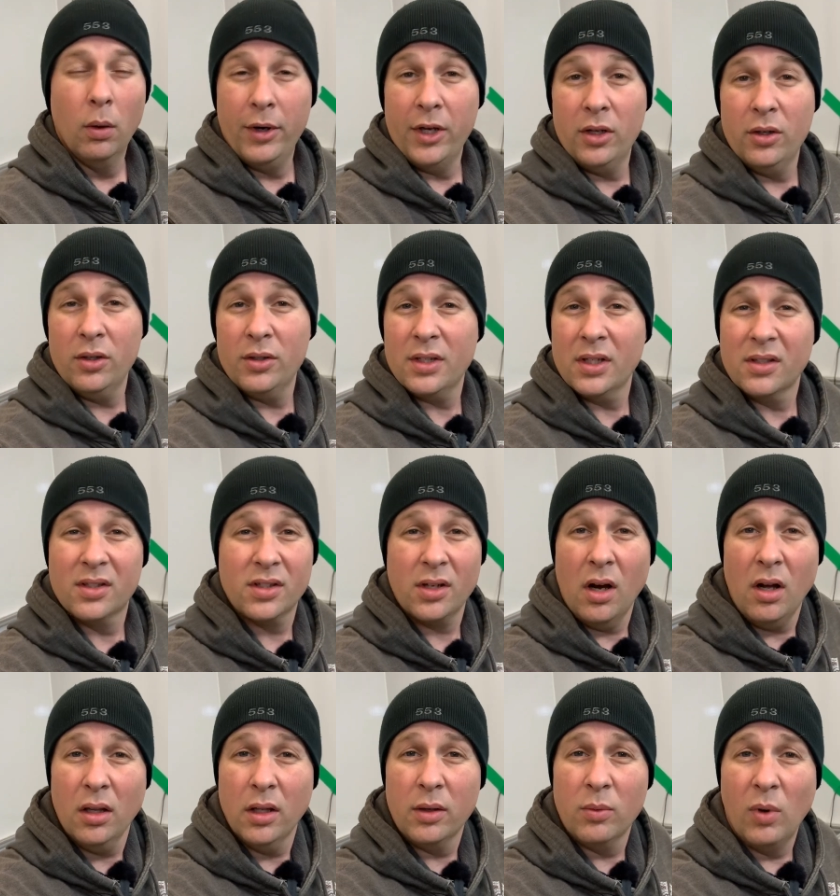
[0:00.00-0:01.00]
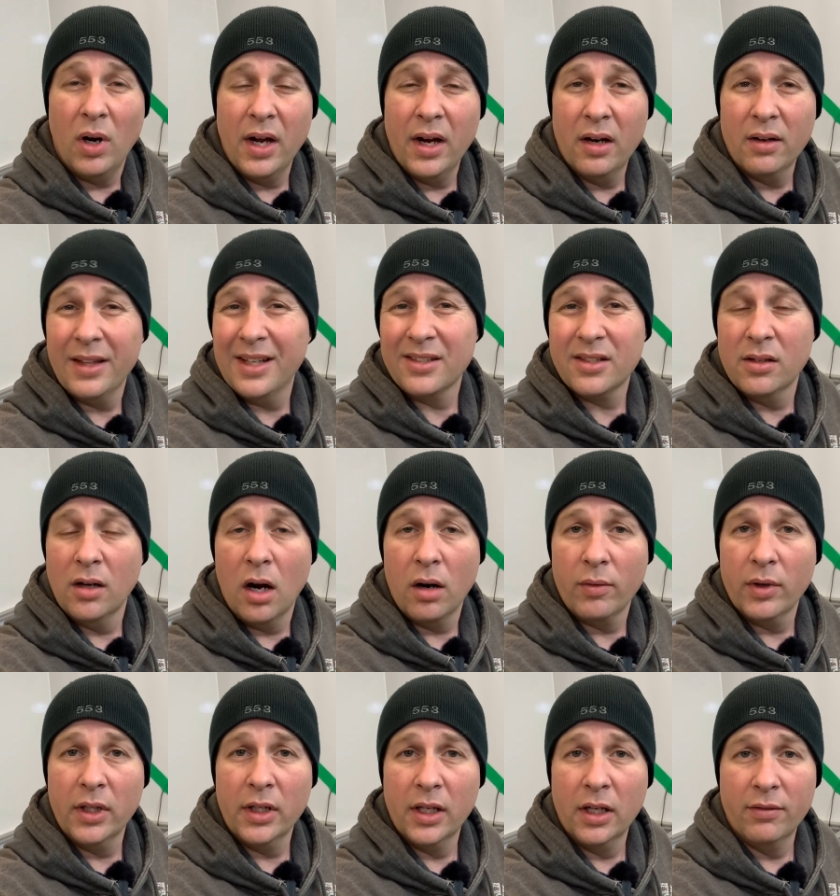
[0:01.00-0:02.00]
you're using solid wire, that's
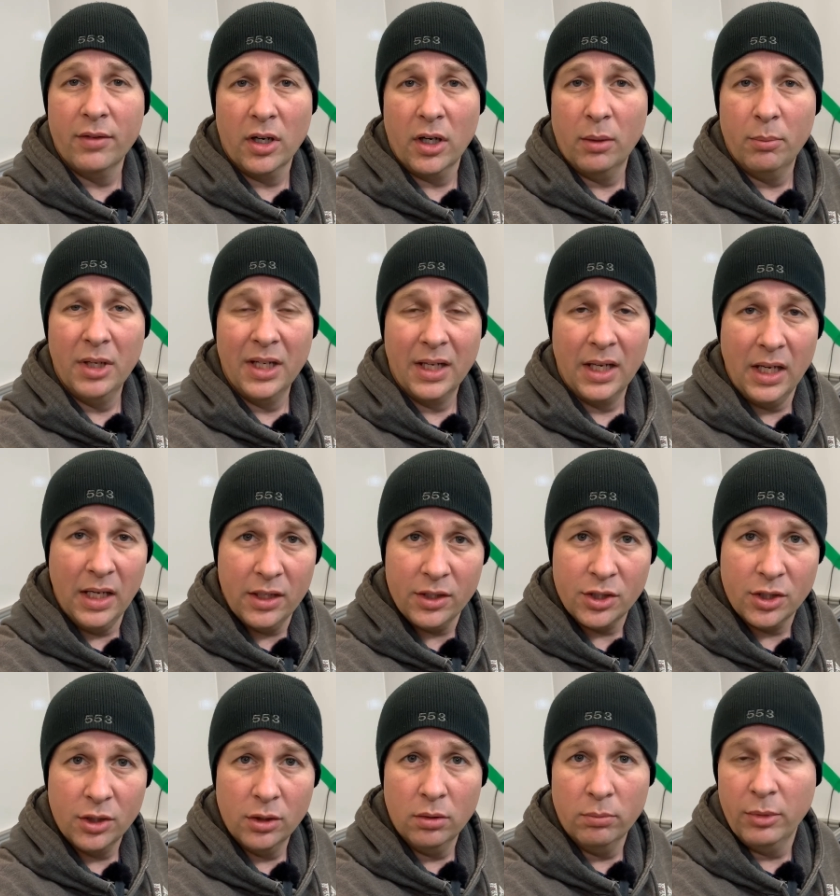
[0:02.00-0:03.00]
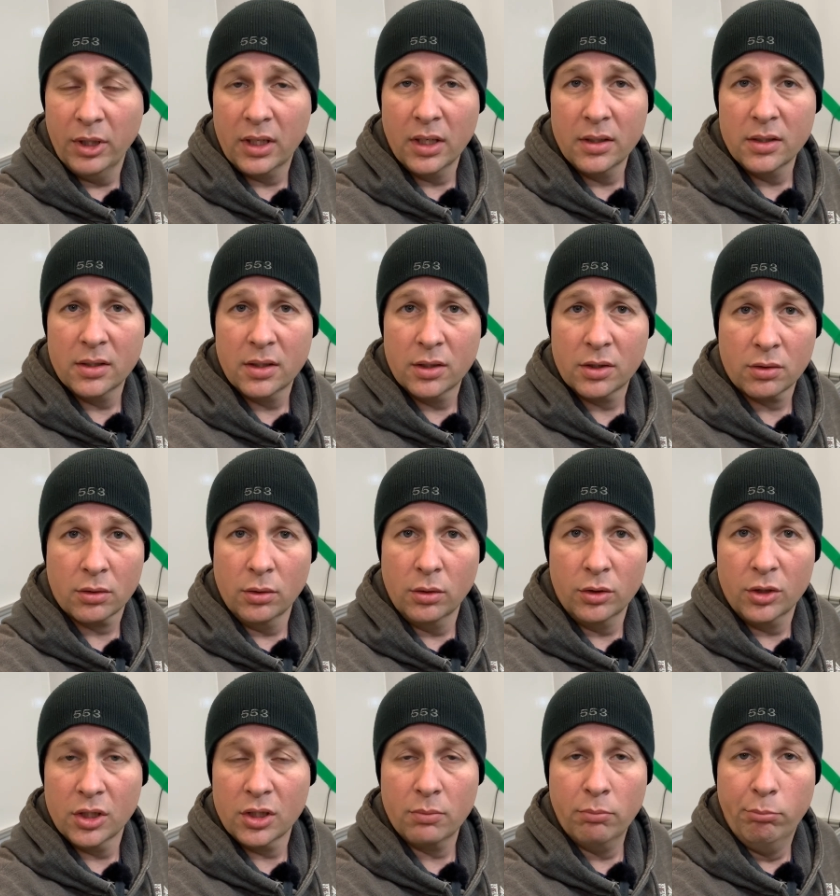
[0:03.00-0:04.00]
not really a very big issue because the
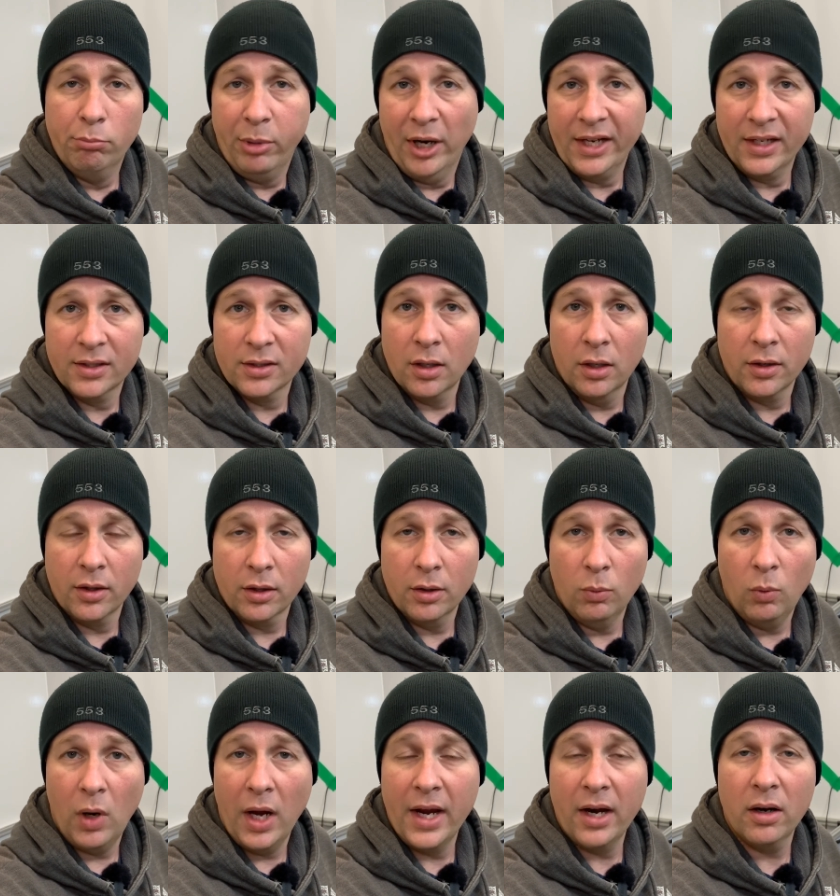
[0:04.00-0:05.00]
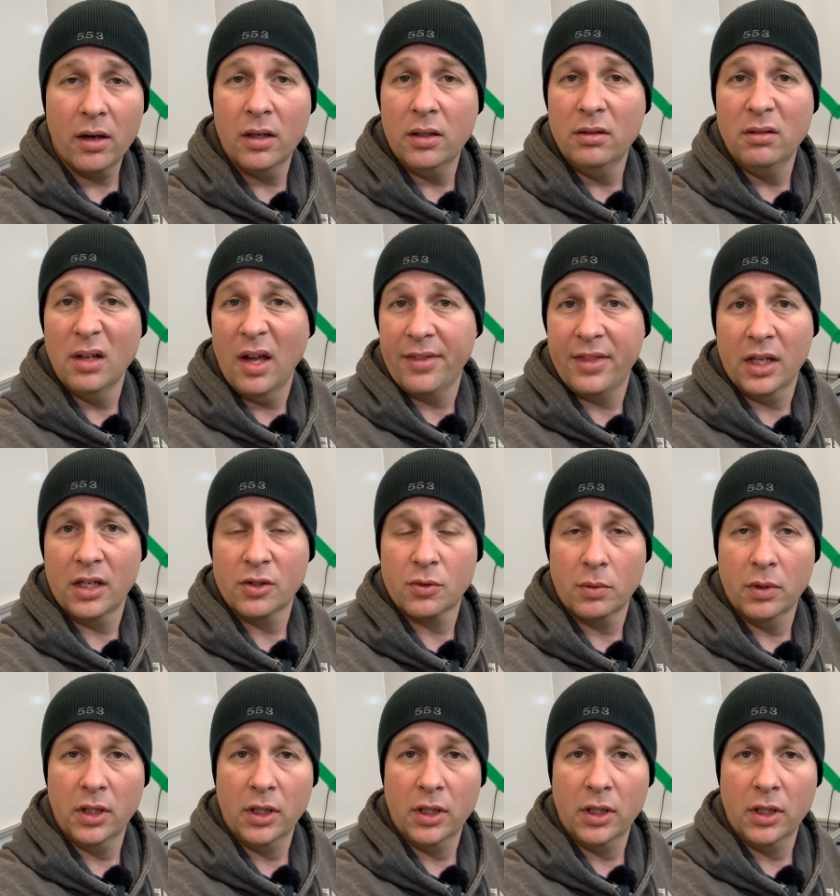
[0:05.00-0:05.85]
screw just bites onto the wire and nothing's really